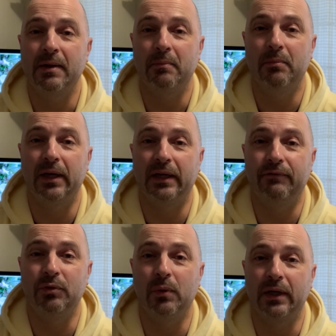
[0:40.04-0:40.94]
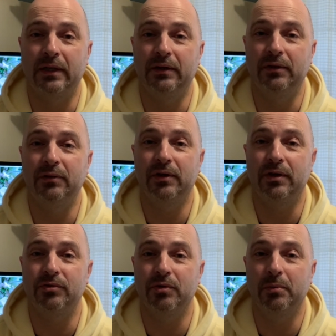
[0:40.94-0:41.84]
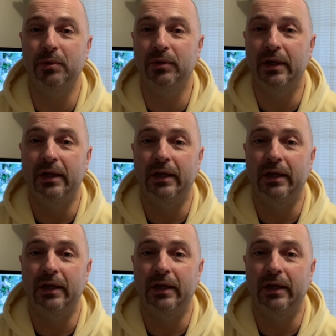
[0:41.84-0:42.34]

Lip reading: But if you want to continue to contribute,